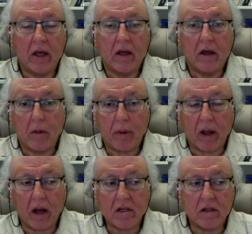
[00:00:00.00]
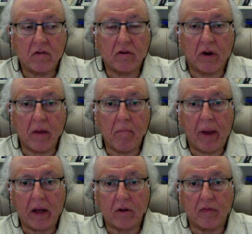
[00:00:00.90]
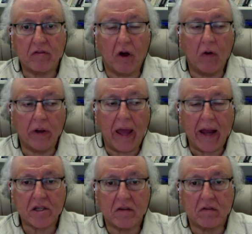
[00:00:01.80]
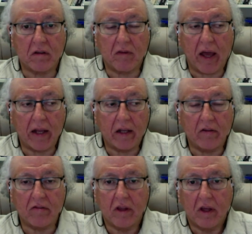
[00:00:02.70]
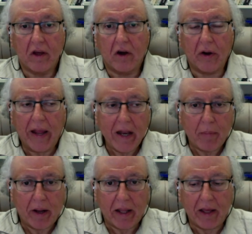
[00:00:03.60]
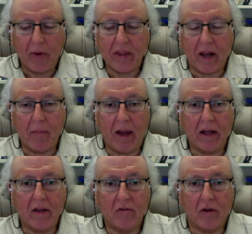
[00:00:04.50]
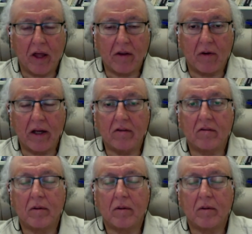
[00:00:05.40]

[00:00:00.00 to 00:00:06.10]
repercussions or impact of its own actions and violence on anybody, whether Americans or otherwise.